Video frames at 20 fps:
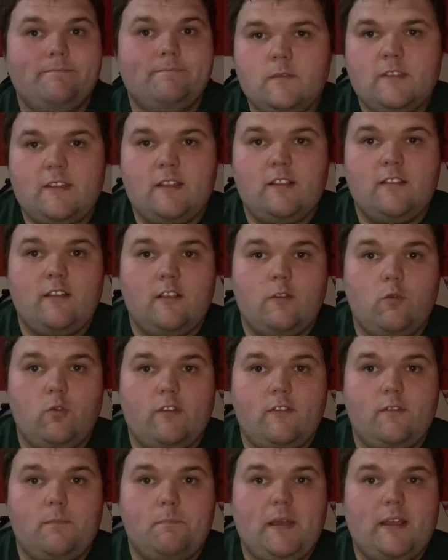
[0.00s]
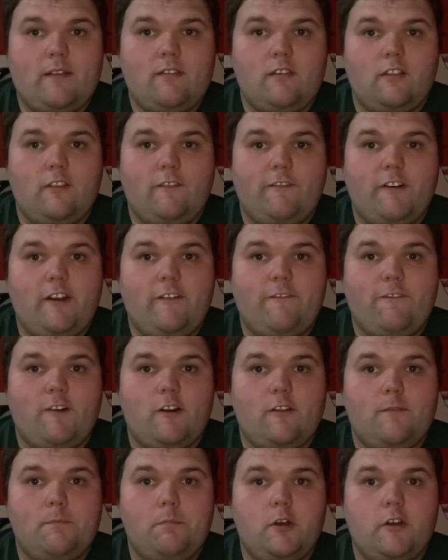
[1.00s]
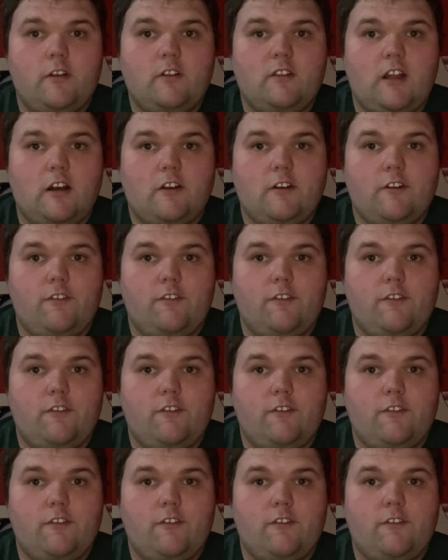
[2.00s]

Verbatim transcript: Since this was based on the very first book Dr.